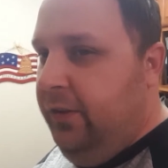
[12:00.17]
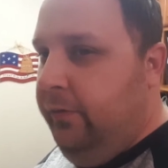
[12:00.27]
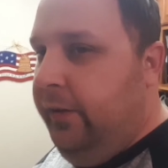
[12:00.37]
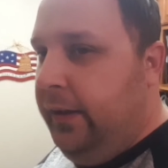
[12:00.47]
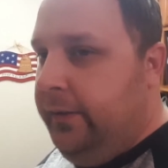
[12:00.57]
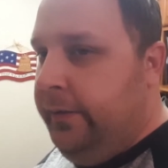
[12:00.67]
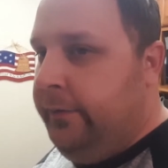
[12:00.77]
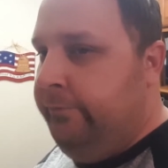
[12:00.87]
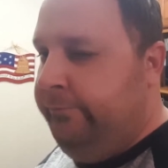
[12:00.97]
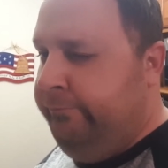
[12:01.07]
an effect,
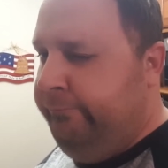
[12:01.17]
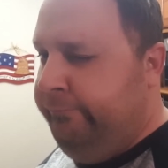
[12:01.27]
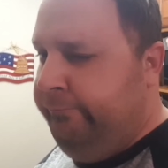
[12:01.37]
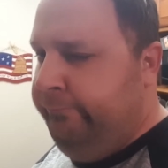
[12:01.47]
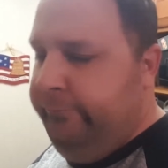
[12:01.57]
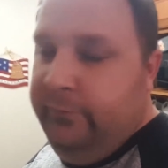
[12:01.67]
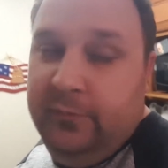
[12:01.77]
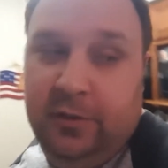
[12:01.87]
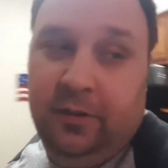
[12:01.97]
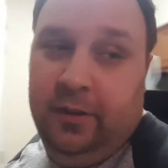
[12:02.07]

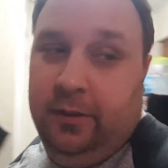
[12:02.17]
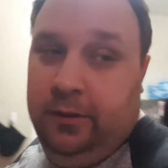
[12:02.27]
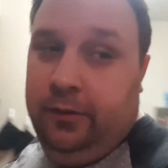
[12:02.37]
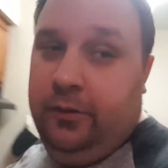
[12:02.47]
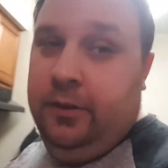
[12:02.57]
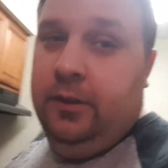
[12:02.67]
to say the least.